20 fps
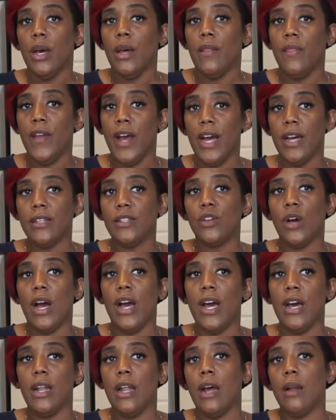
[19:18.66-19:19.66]
that. So I
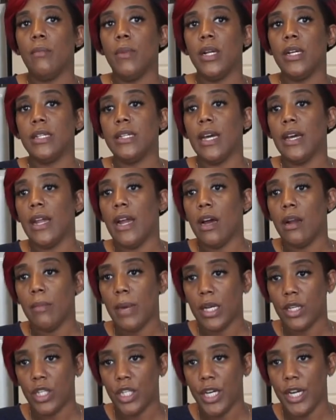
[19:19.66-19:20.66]
had a lot of money taken out of
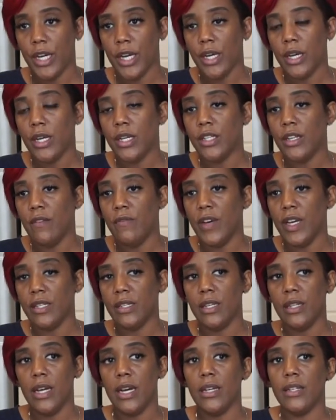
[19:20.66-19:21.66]
my check to
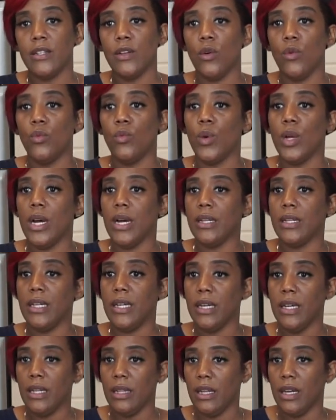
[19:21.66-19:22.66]
invest in that. So when I
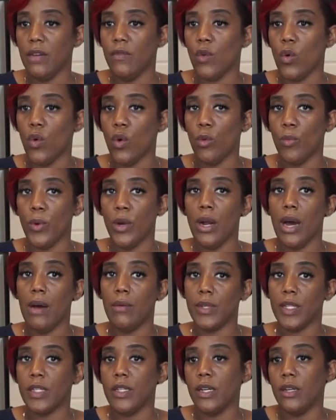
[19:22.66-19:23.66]
did leave corporate, I
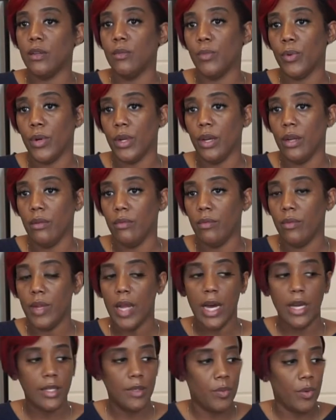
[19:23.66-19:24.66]
was set up pretty
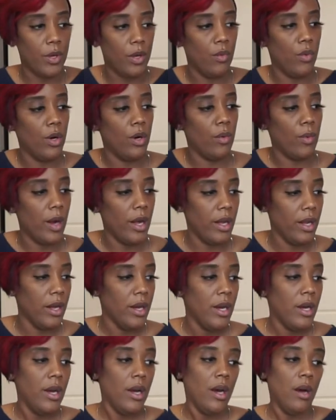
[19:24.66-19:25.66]
nice, pretty well, right?
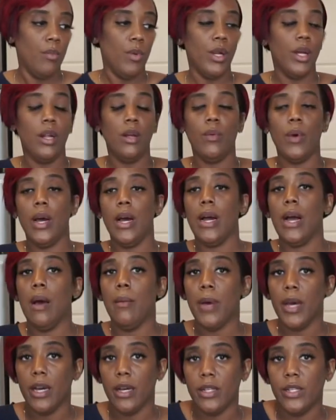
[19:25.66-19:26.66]
But anyway, I got
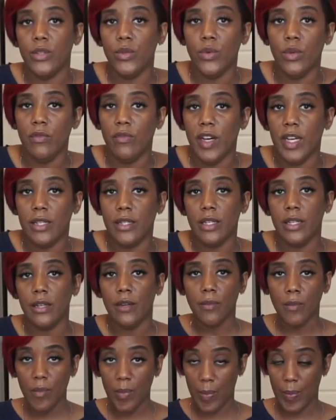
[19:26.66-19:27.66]
back into investing